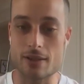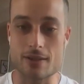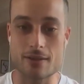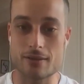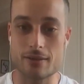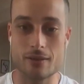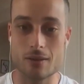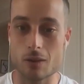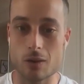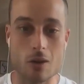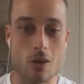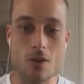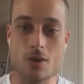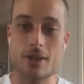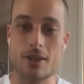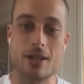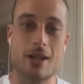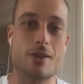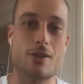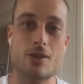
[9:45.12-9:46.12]
this
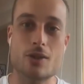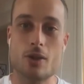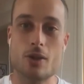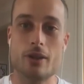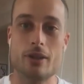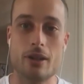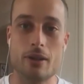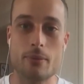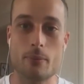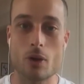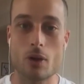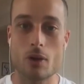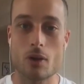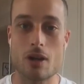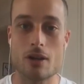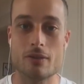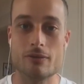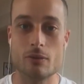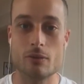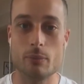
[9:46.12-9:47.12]
loss and uncertainty in my
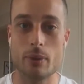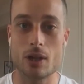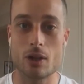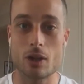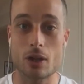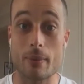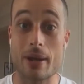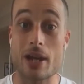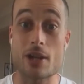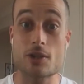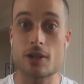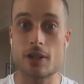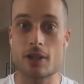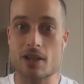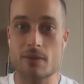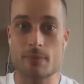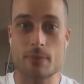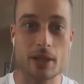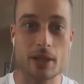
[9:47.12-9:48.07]
life of being like, I'm actually going